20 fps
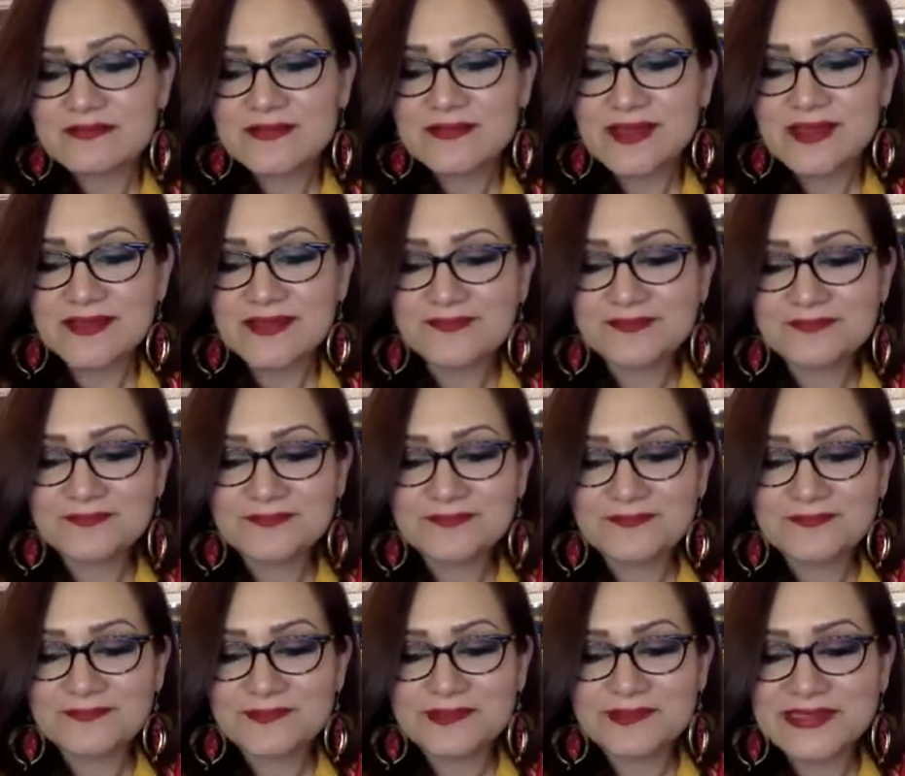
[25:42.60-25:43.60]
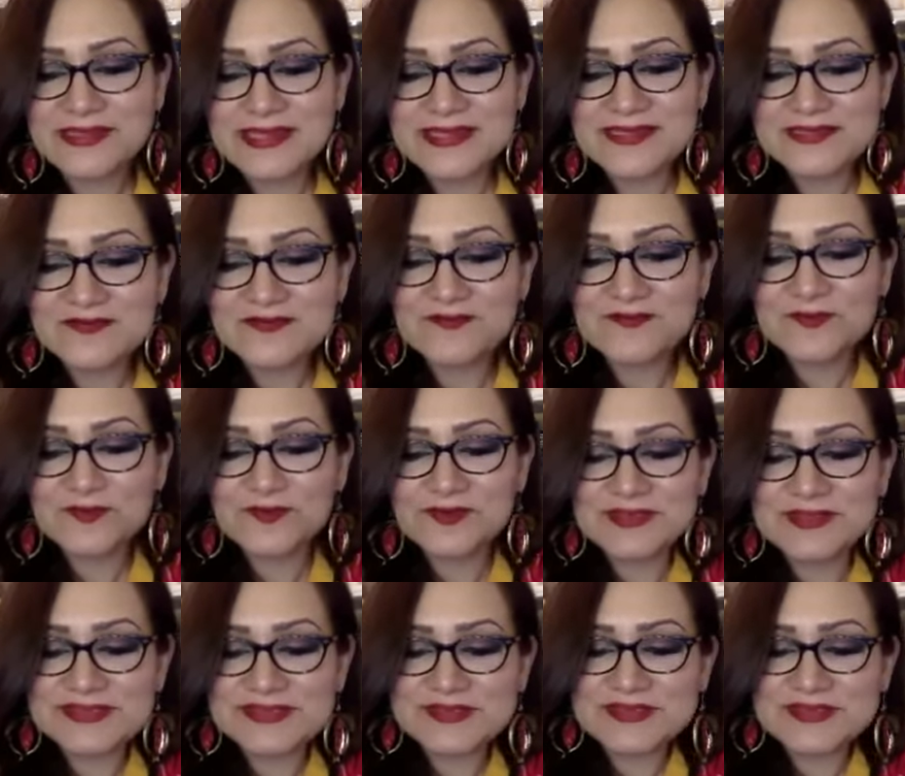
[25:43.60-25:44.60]
like with laser
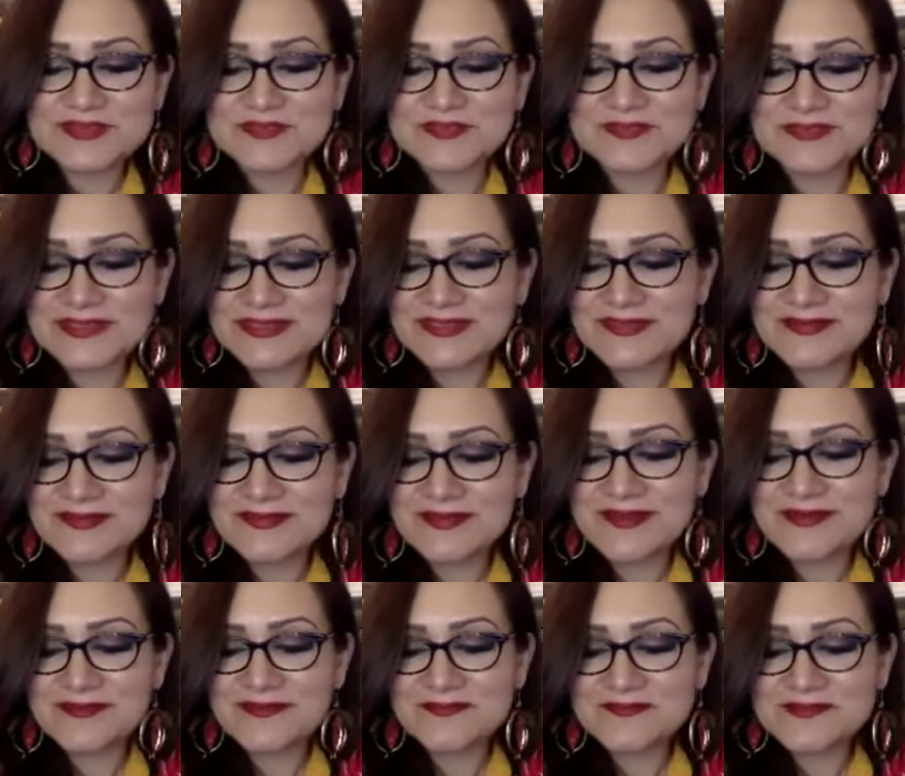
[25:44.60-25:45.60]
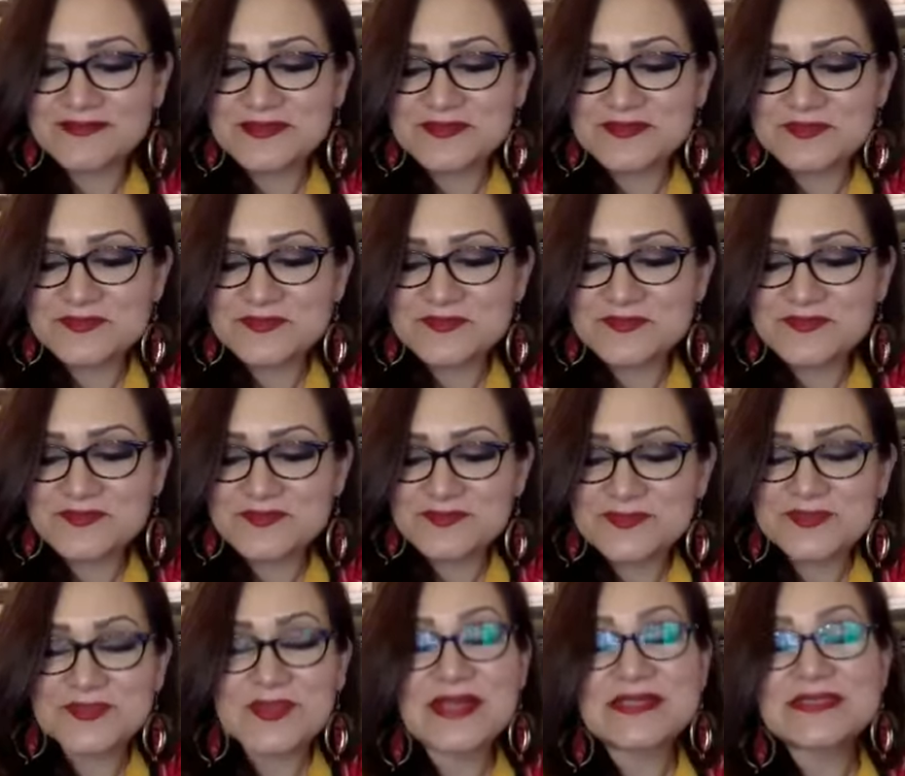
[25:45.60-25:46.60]
focus or something, yeah. So
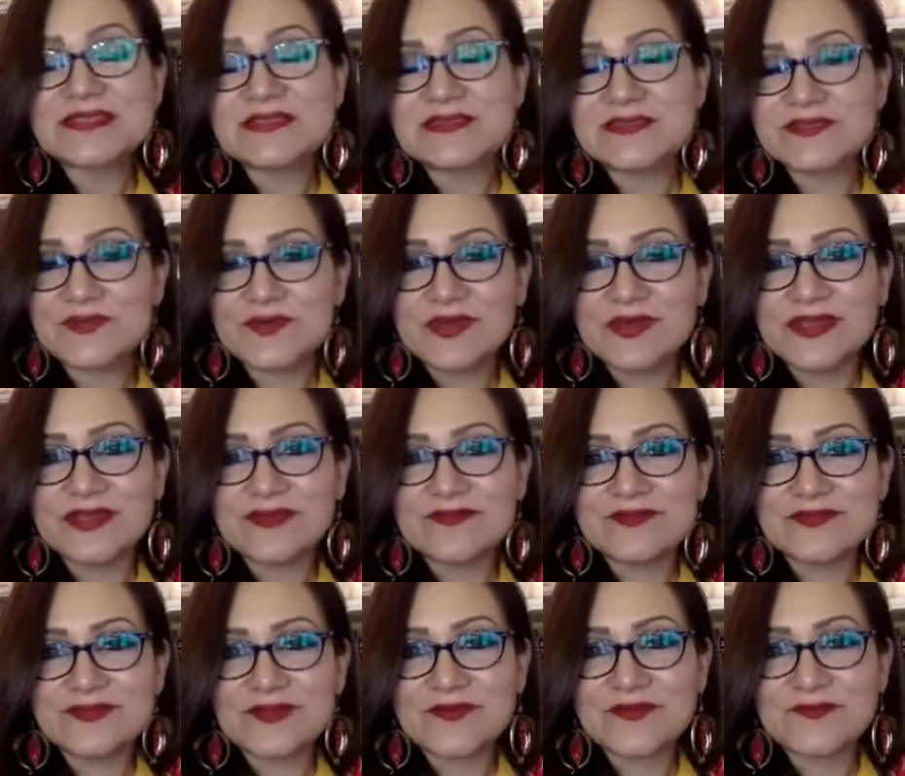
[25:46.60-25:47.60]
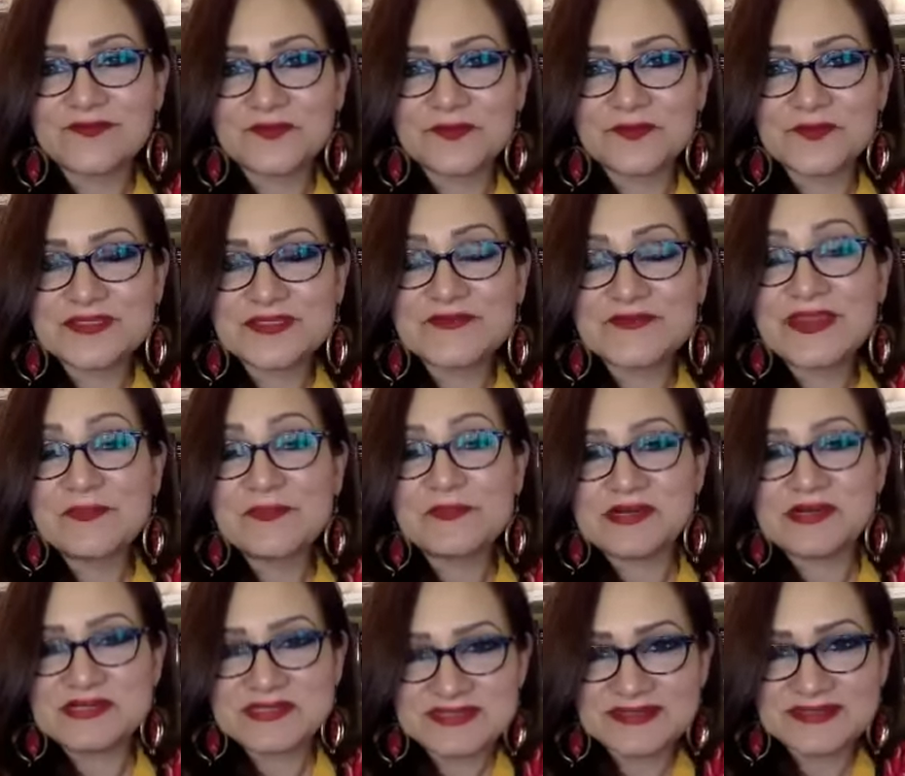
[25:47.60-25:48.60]
that's the story of Joyful. It's a very
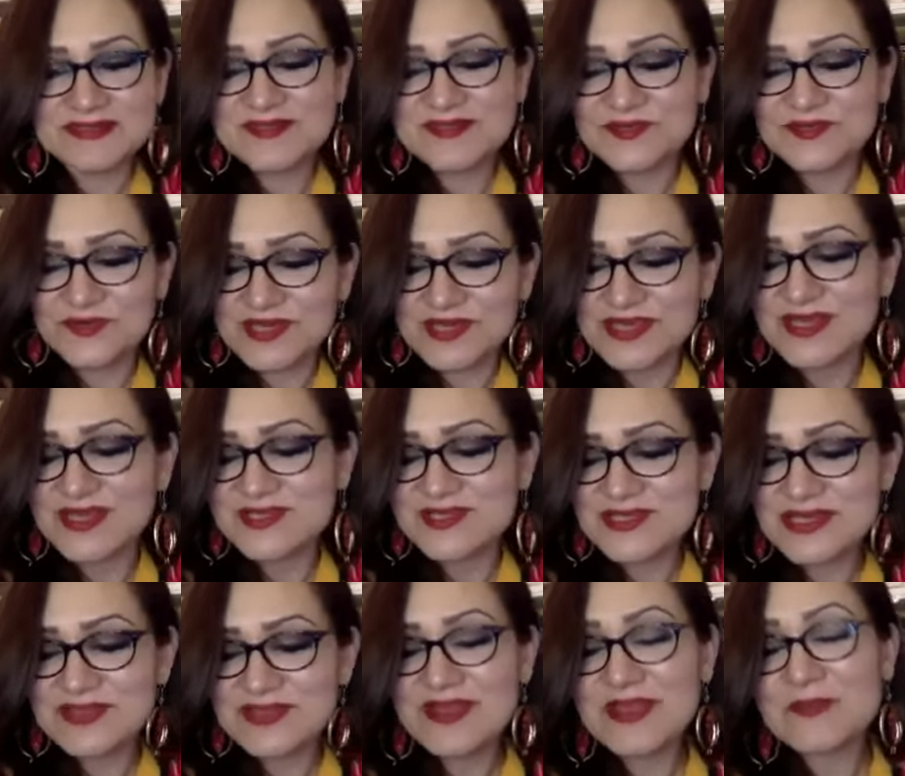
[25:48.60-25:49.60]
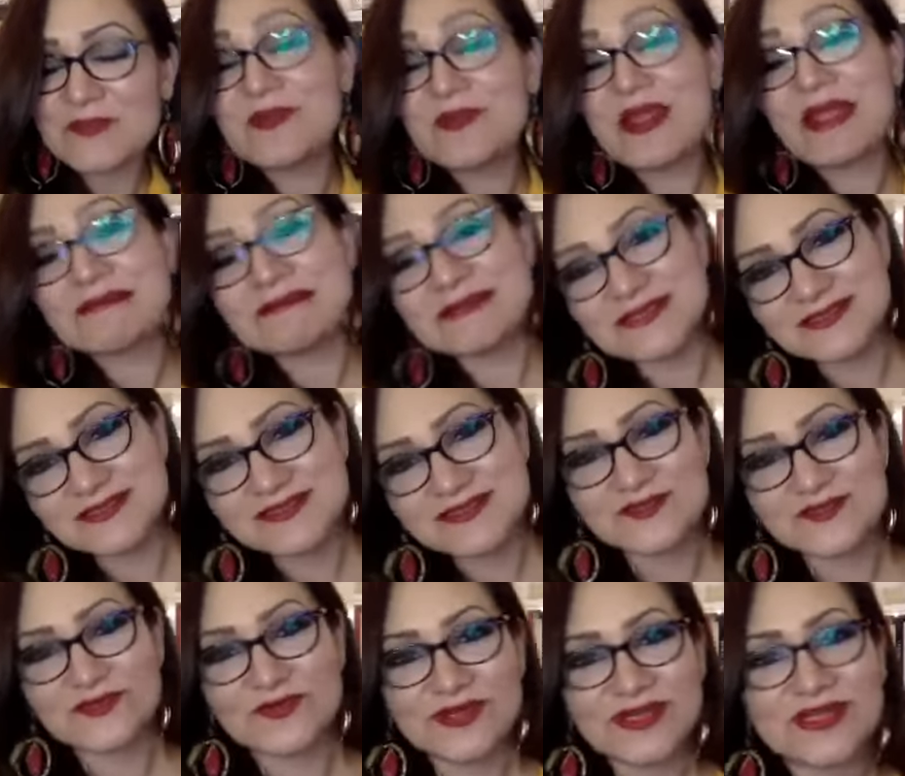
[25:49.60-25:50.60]
personal story, actually. A very practical
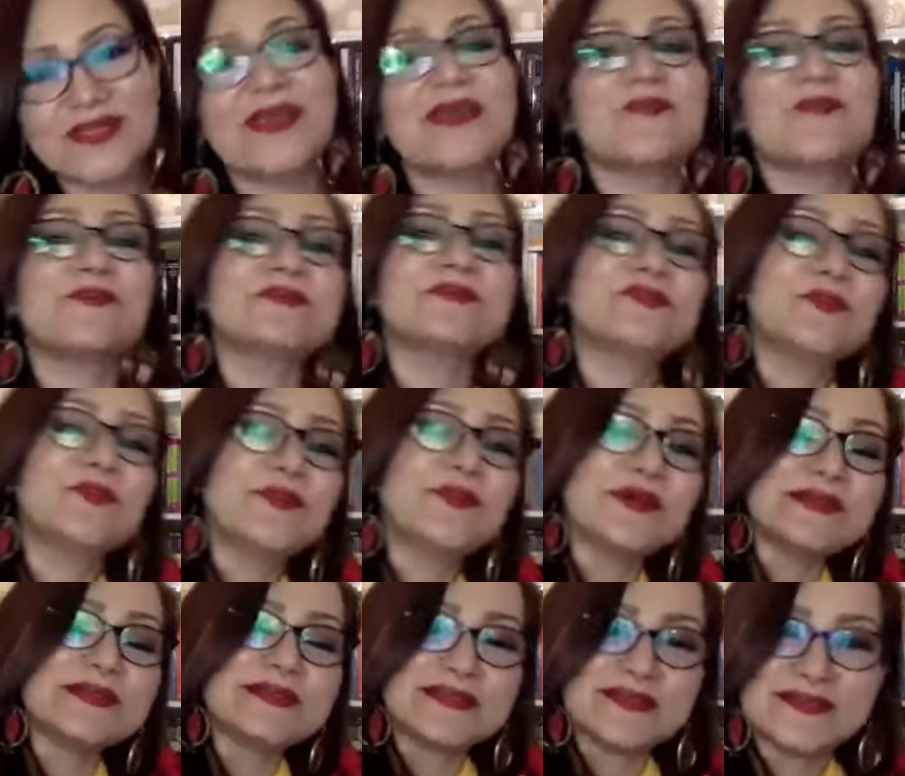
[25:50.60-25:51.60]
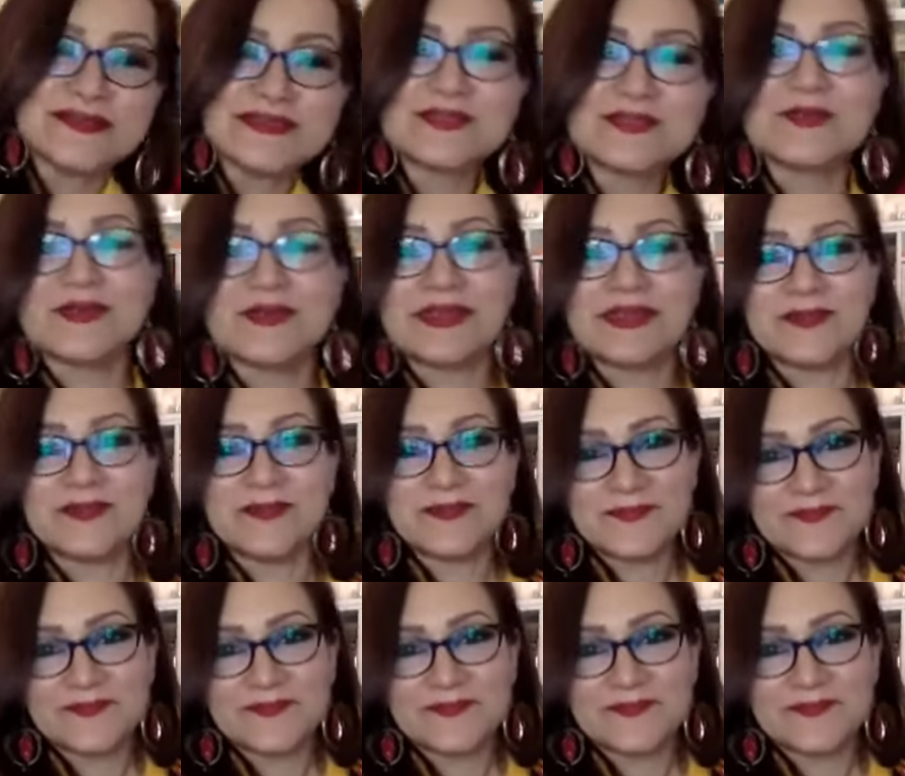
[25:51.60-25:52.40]
story and also a personal story.